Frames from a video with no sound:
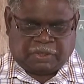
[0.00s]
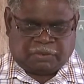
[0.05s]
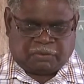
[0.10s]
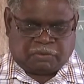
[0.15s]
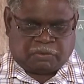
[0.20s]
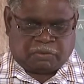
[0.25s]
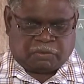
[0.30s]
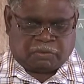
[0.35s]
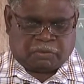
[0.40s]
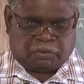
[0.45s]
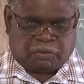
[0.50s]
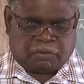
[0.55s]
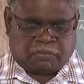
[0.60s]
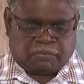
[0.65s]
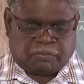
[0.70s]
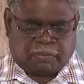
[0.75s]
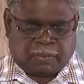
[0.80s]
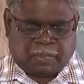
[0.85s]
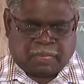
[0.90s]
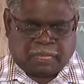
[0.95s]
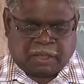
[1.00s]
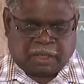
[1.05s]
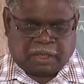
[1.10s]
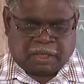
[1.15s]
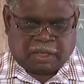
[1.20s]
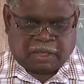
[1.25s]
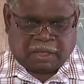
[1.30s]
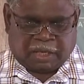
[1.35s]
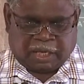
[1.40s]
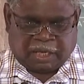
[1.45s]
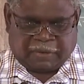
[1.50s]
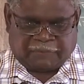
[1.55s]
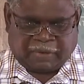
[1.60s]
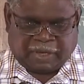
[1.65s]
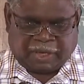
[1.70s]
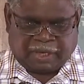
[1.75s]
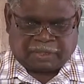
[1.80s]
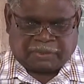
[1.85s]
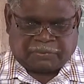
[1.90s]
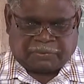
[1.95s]
Yolngu have
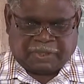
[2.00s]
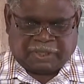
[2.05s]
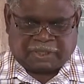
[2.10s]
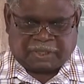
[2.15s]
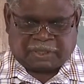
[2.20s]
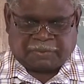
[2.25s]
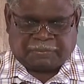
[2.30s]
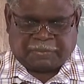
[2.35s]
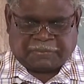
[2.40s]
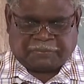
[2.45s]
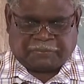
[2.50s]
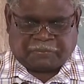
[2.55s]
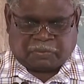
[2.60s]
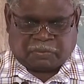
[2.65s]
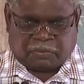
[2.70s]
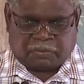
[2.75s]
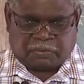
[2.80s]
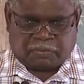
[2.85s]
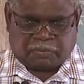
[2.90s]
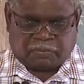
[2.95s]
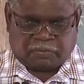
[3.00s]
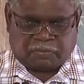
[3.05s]
had treaties before.